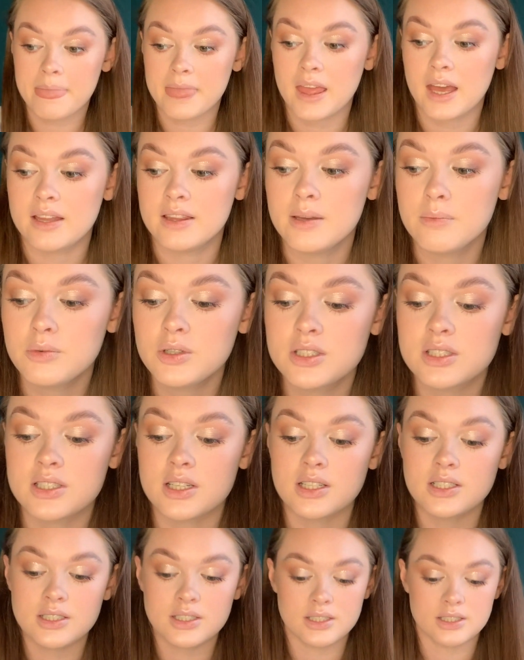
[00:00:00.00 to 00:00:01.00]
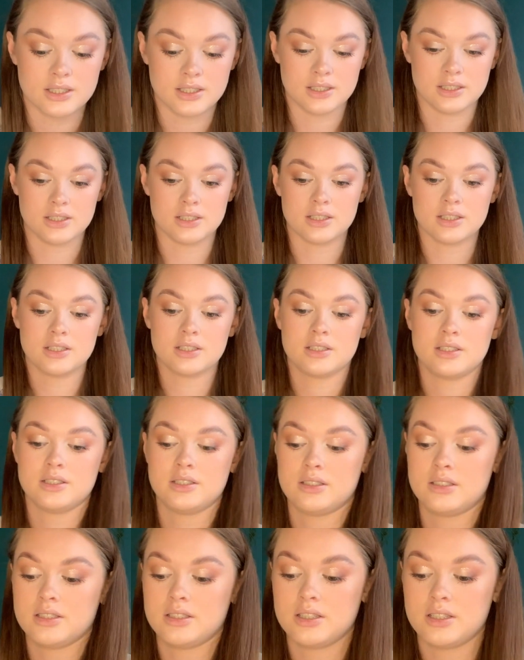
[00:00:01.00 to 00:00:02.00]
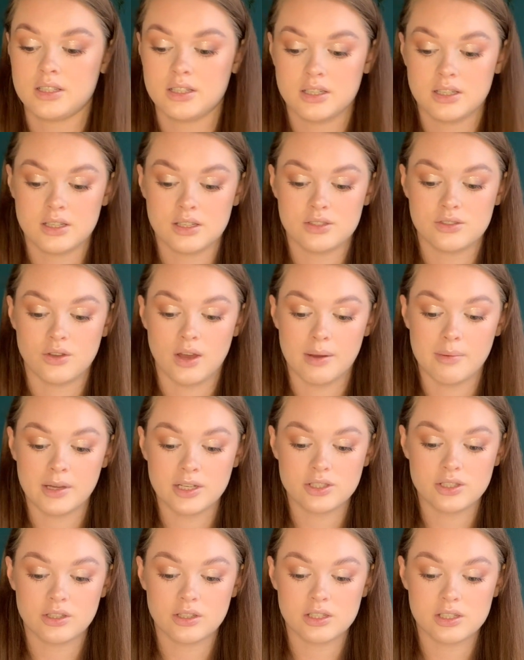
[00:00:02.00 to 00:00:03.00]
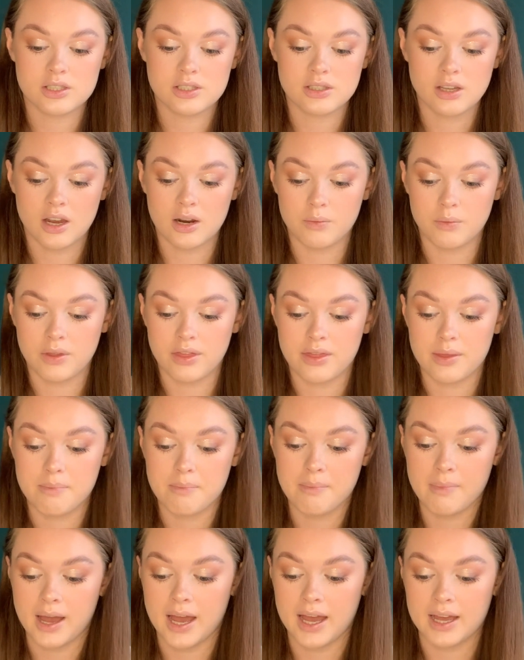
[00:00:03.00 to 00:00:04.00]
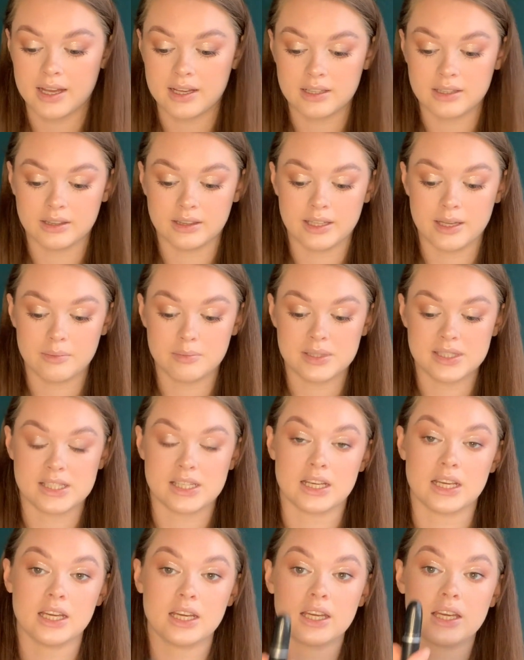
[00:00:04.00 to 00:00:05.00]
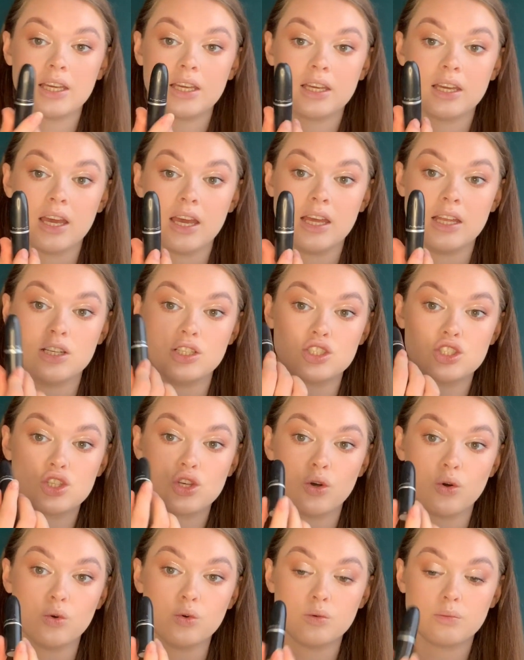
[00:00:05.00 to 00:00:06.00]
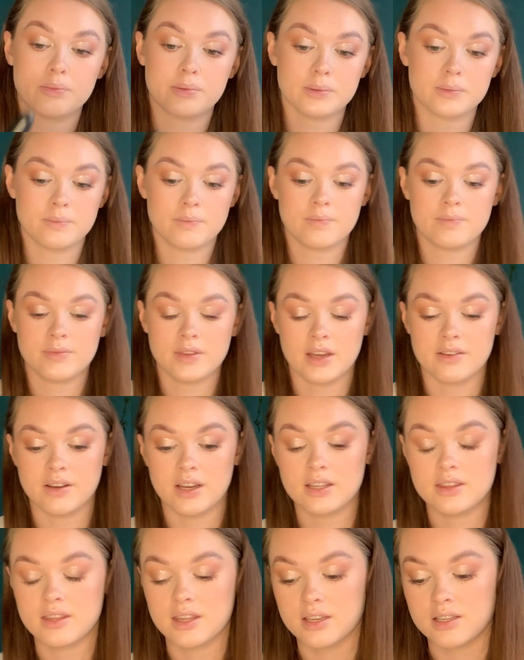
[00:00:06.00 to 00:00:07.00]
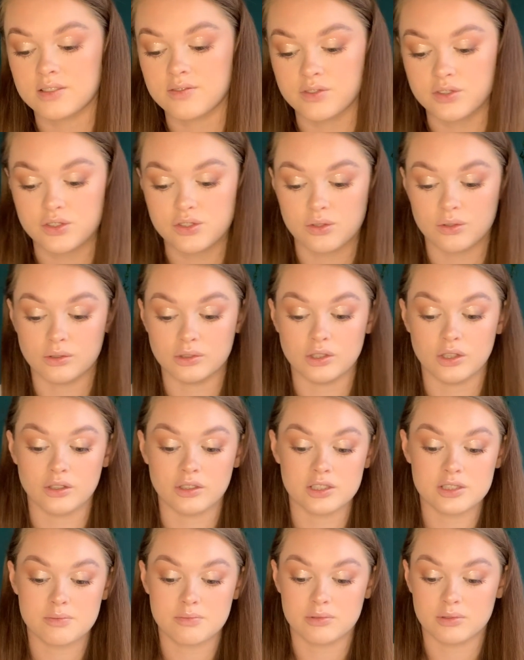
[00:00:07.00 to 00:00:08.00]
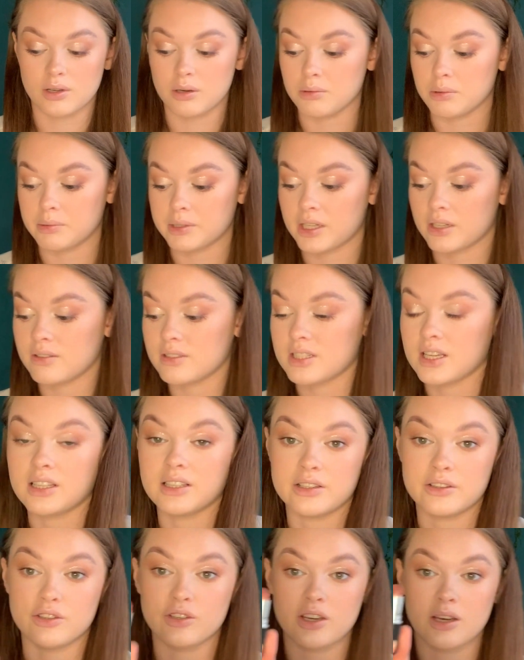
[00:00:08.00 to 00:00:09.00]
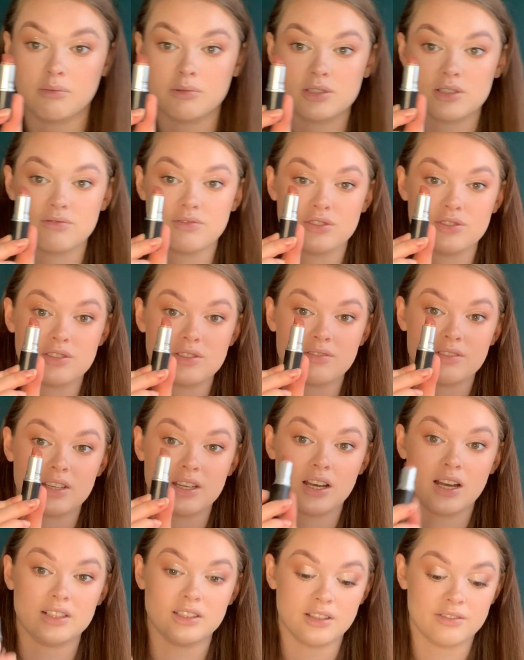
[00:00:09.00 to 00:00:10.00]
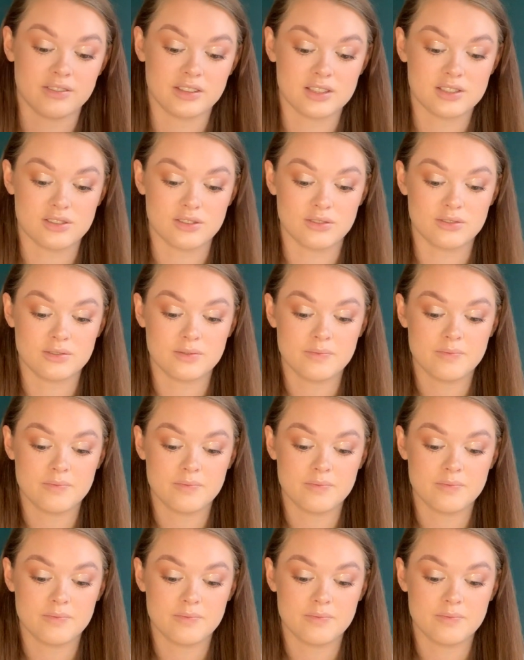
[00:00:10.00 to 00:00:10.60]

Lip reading: And then we're done. So I'm actually going to start with the MAC lipstick in Taupe. I've had this for so long, it's probably outdated. Look how much I've used of it. I love this though.